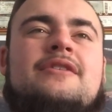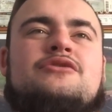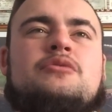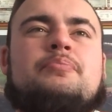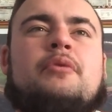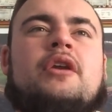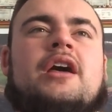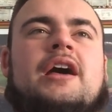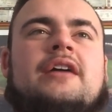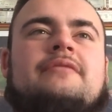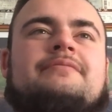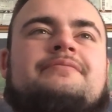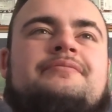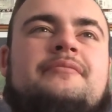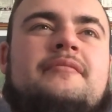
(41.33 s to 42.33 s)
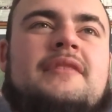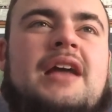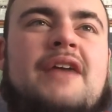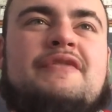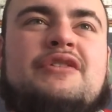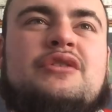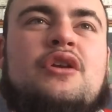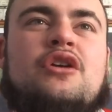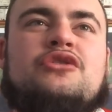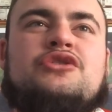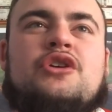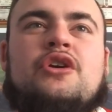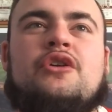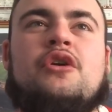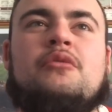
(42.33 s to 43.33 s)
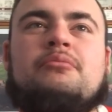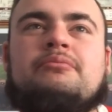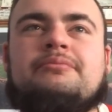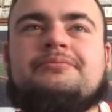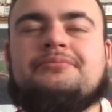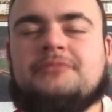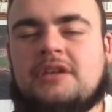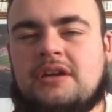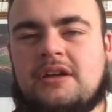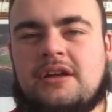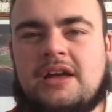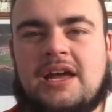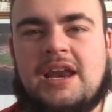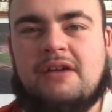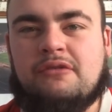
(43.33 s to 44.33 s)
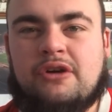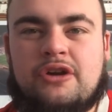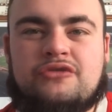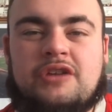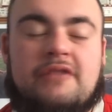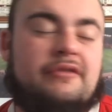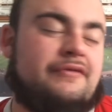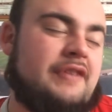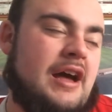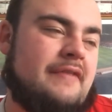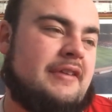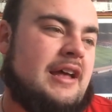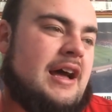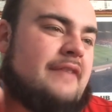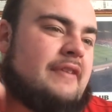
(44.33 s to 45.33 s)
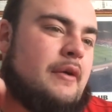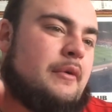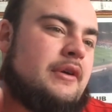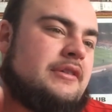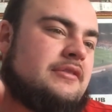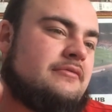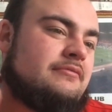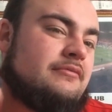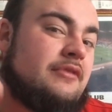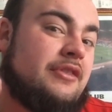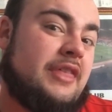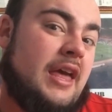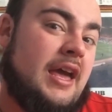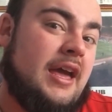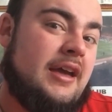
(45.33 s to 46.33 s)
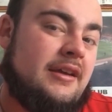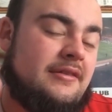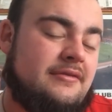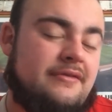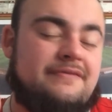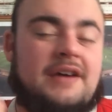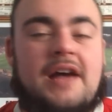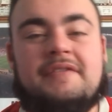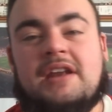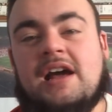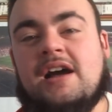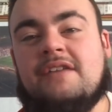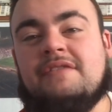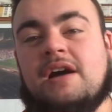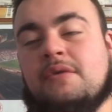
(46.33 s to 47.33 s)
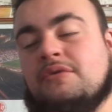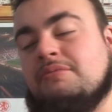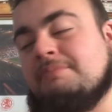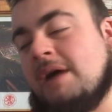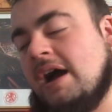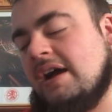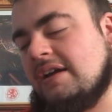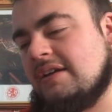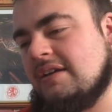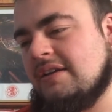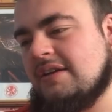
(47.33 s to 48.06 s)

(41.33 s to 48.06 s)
So, brother, if you do not turn up, and I've got to travel 5.5 hours there, and 5.5 hours back,